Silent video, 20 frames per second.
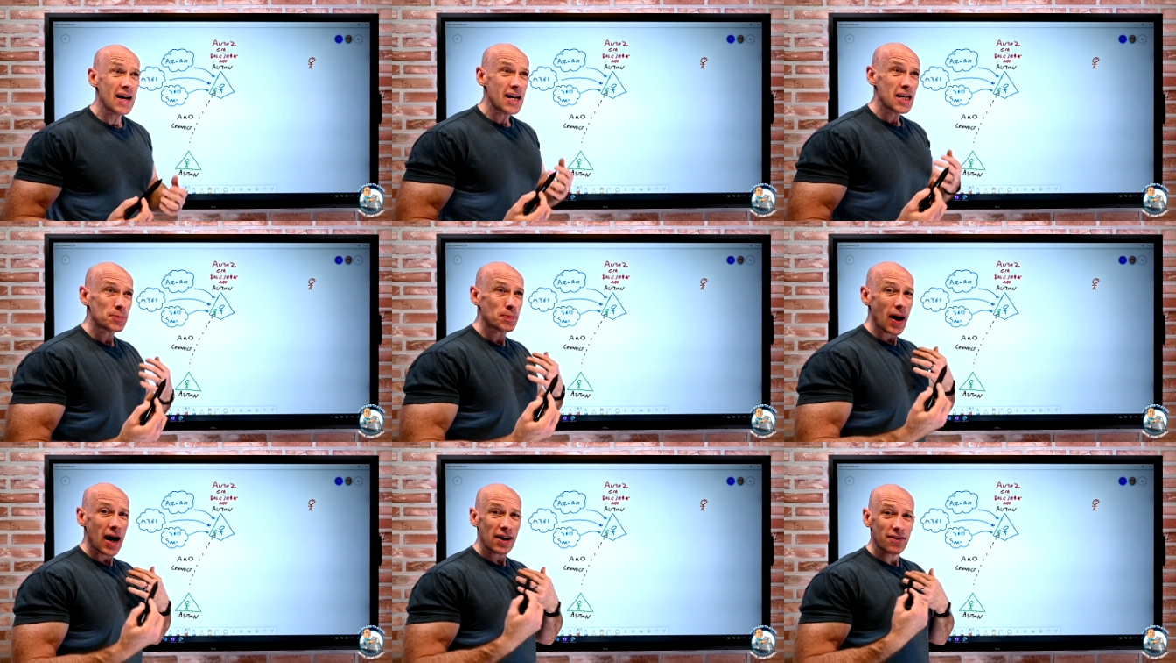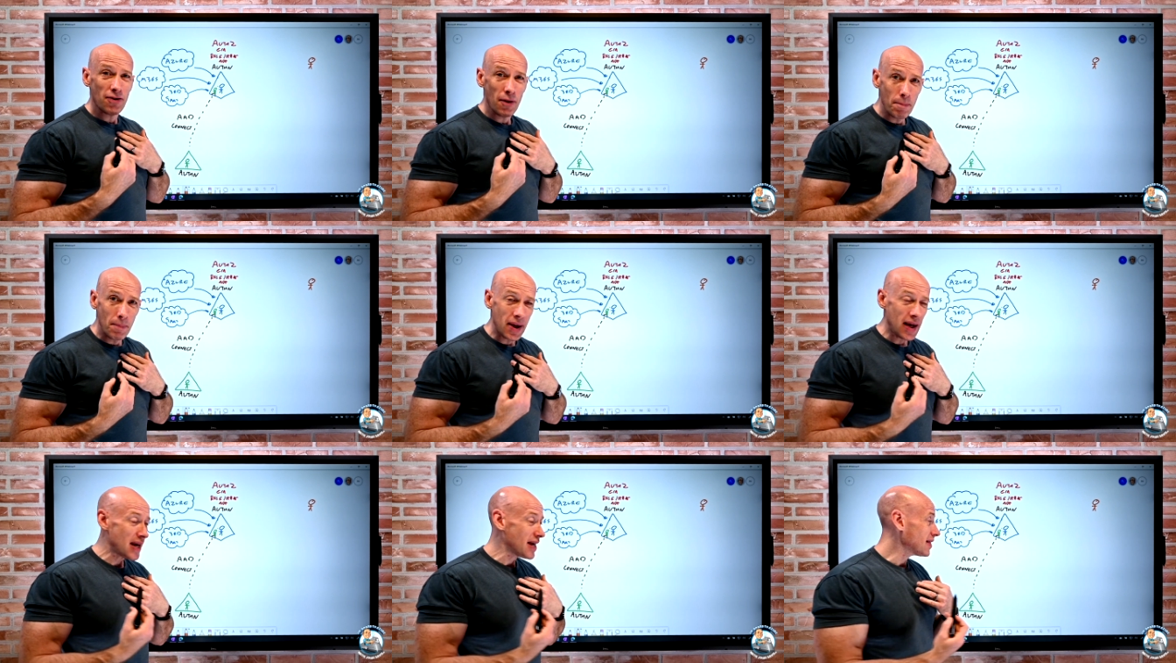It's bad for
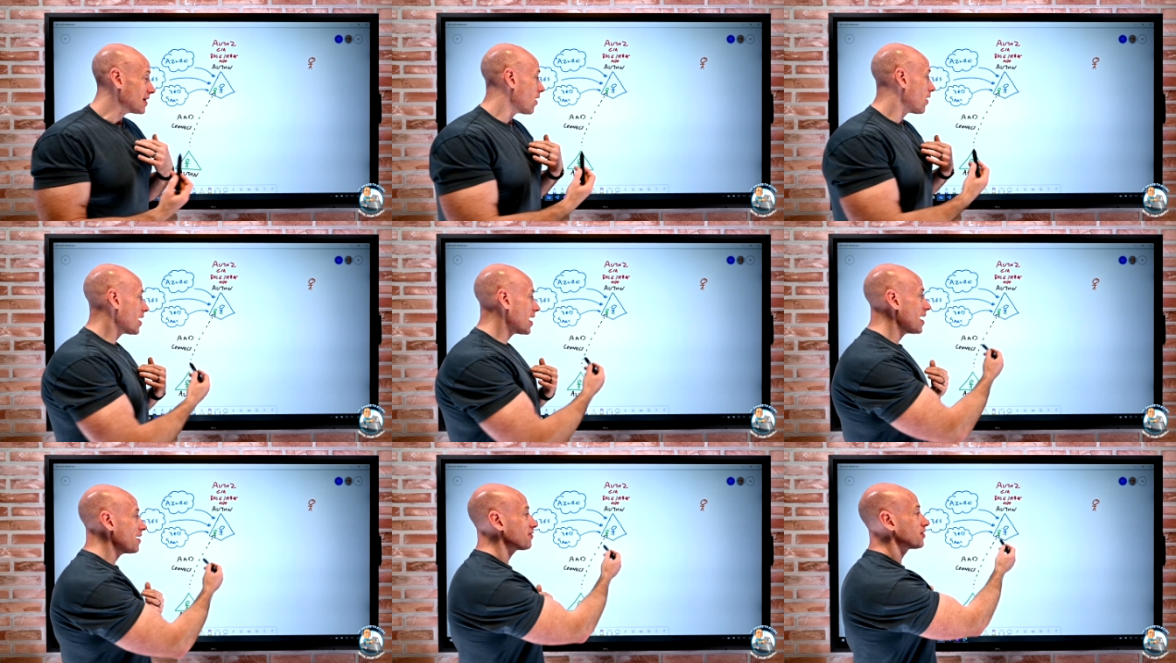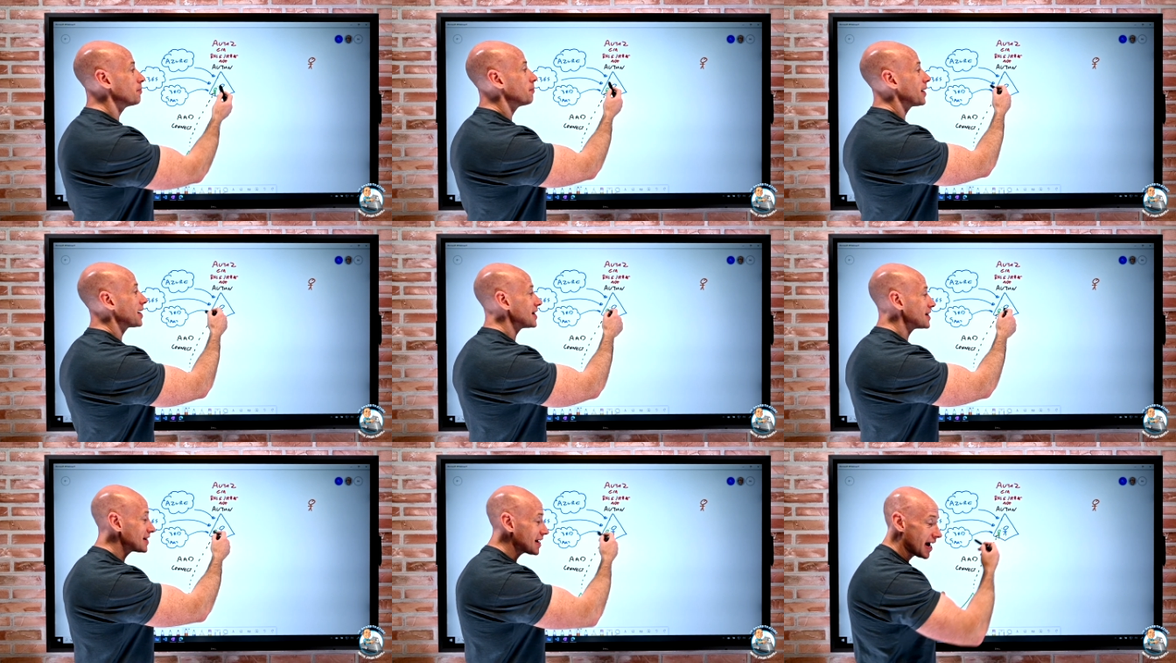me that I have to
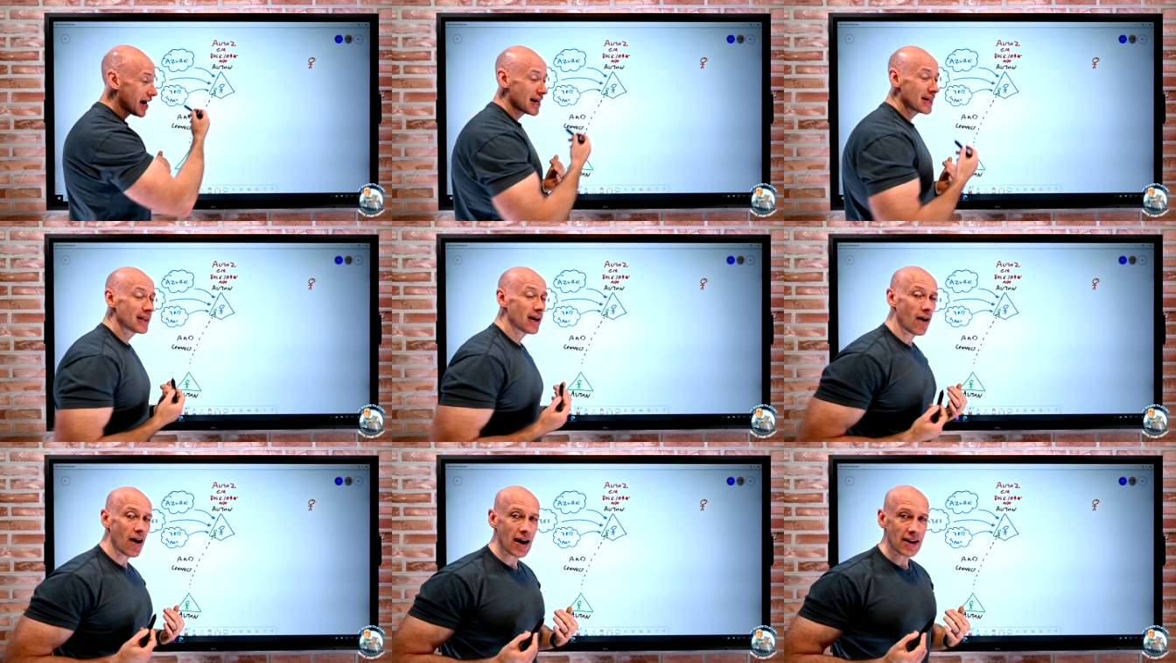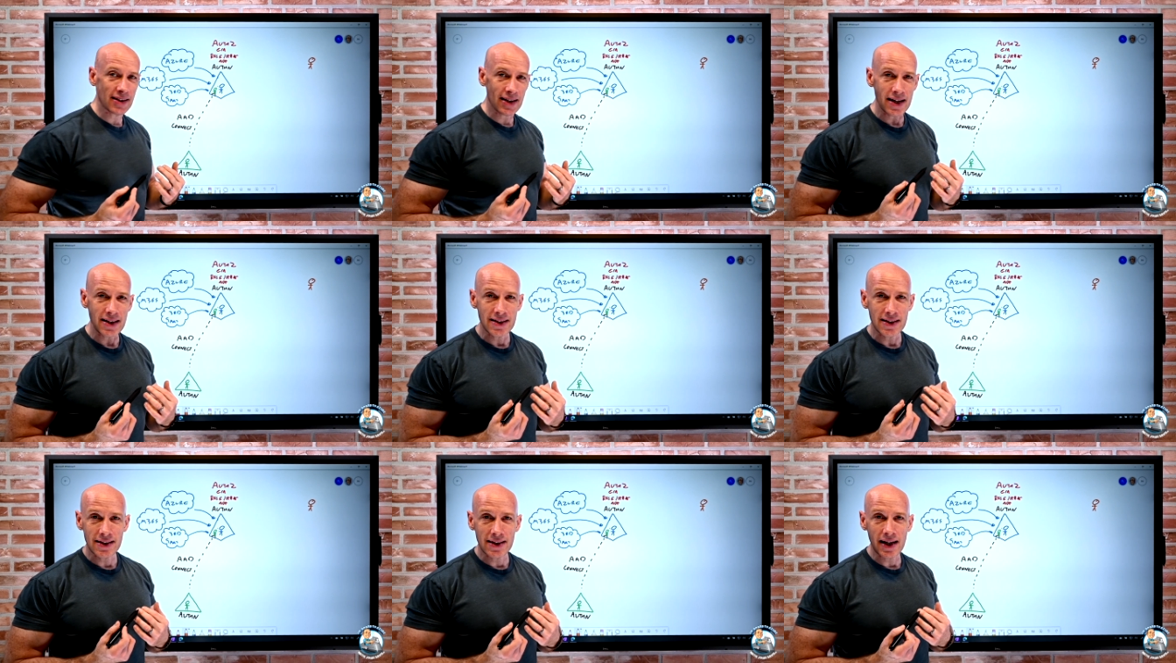maintain their
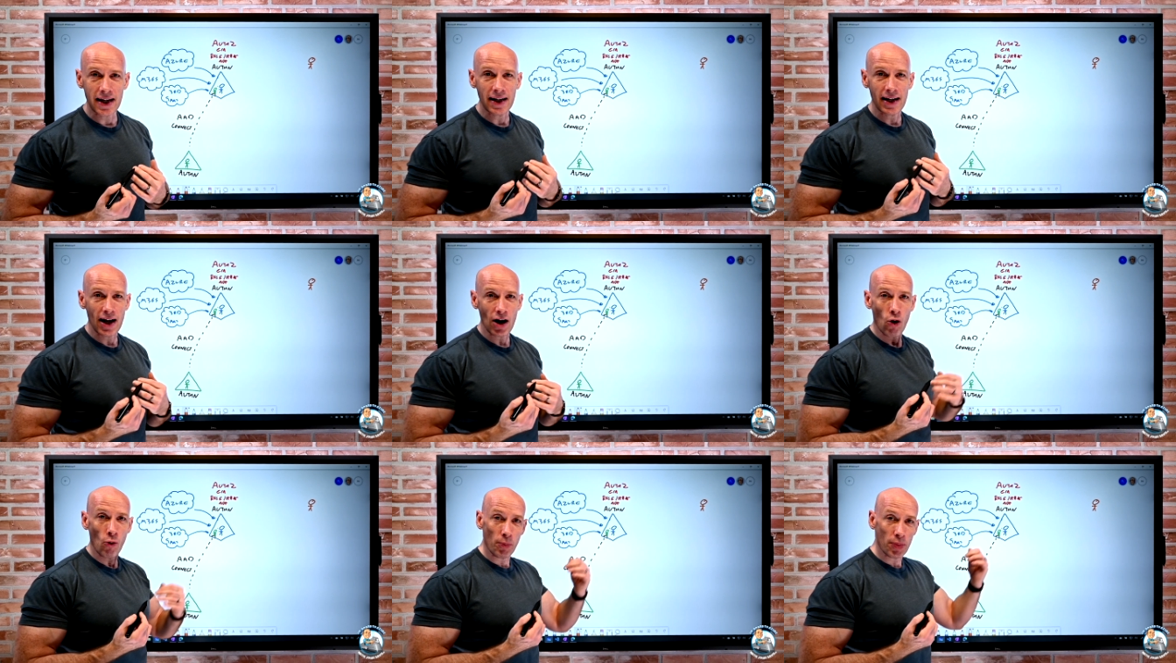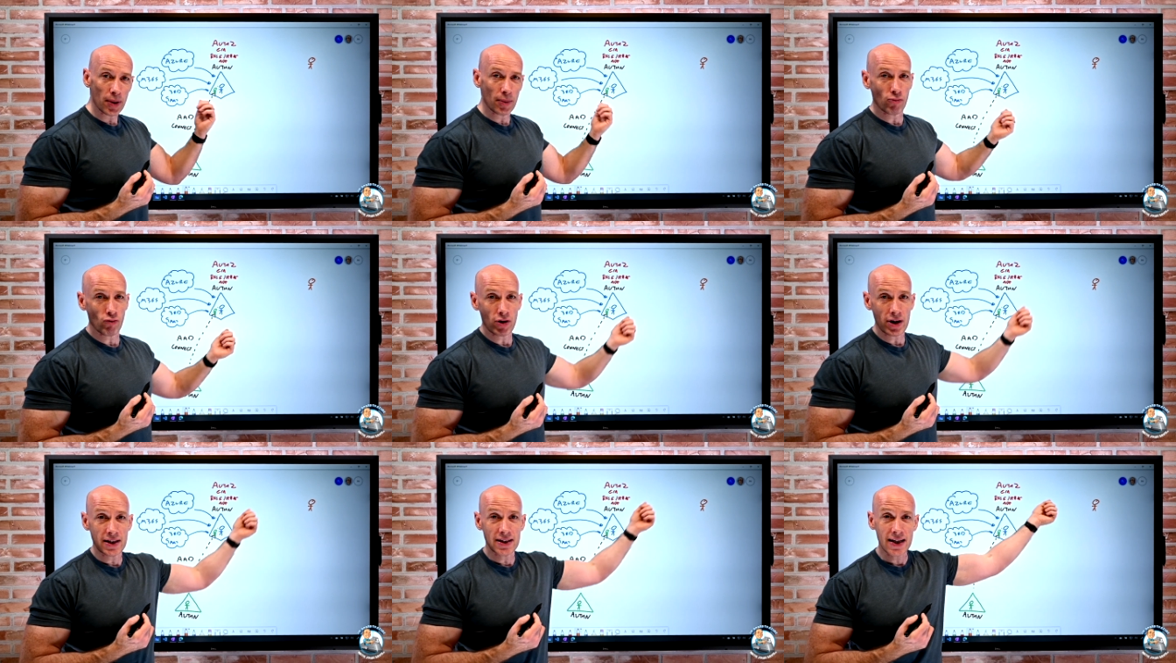identity and help
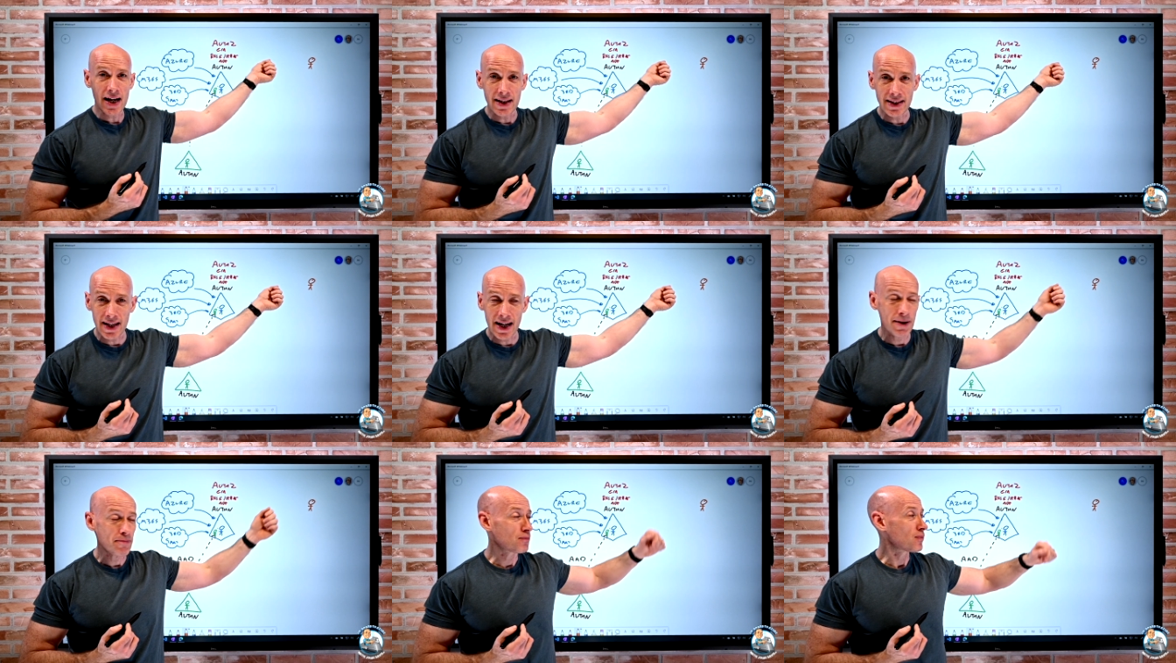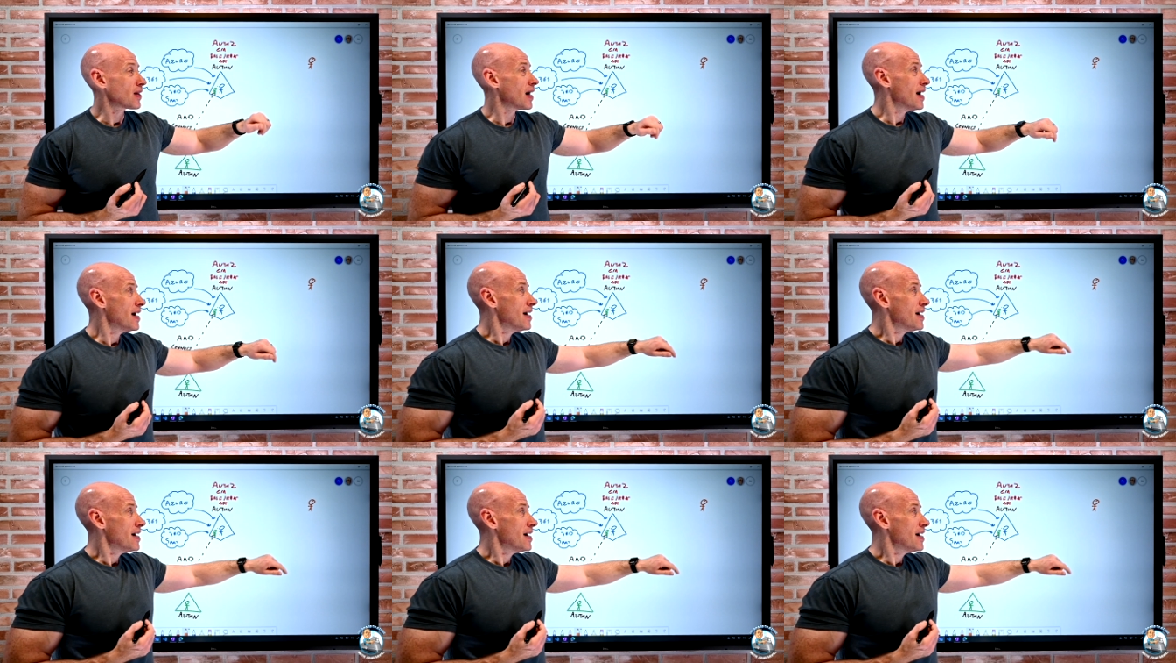them reset it.